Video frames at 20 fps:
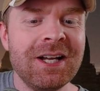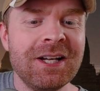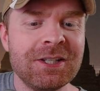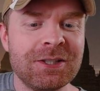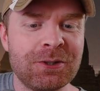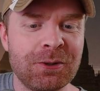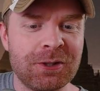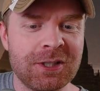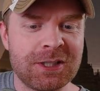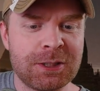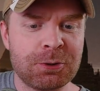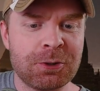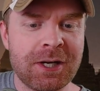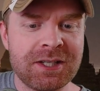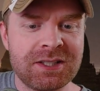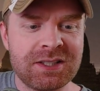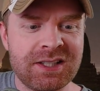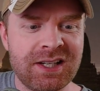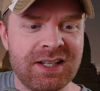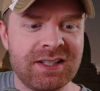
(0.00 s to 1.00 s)
So the
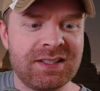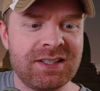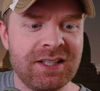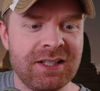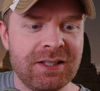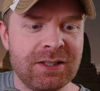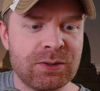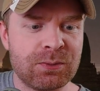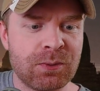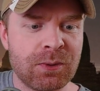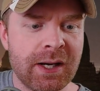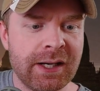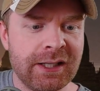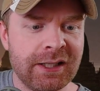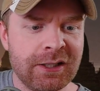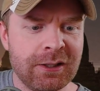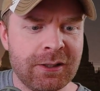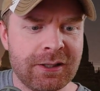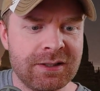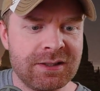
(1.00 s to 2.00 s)
stress test is
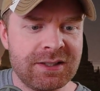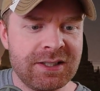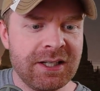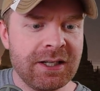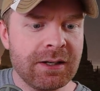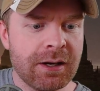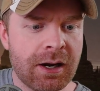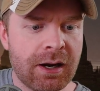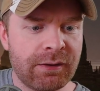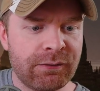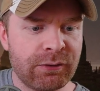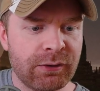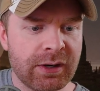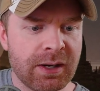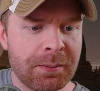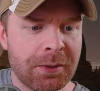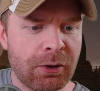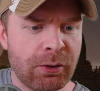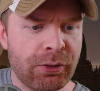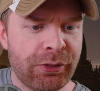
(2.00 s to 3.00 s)
running. You can see it hovering
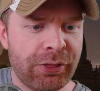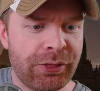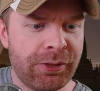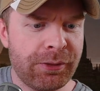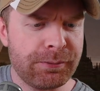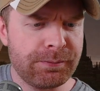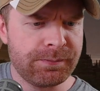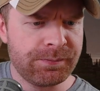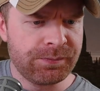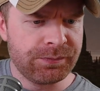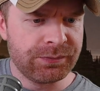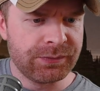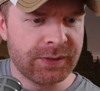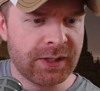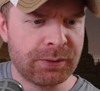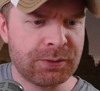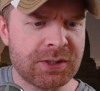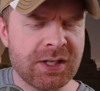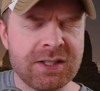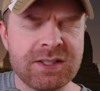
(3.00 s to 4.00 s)
about
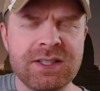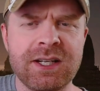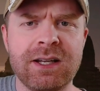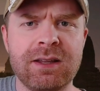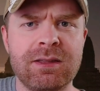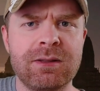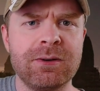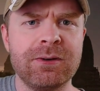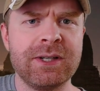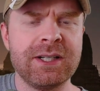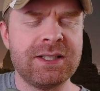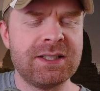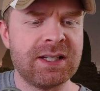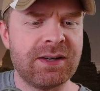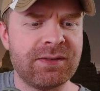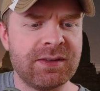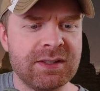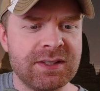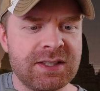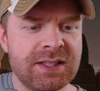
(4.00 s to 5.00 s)
I was going to say
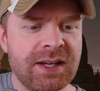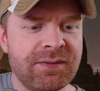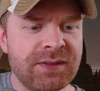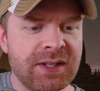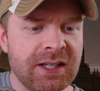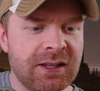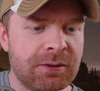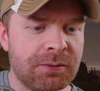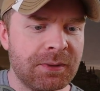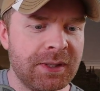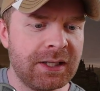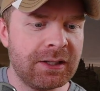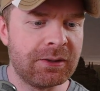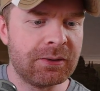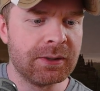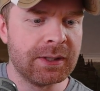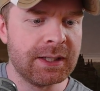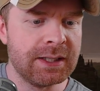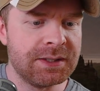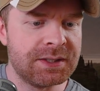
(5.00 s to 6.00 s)
37, 73
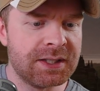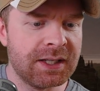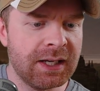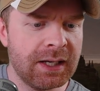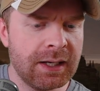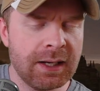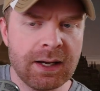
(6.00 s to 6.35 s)
degrees.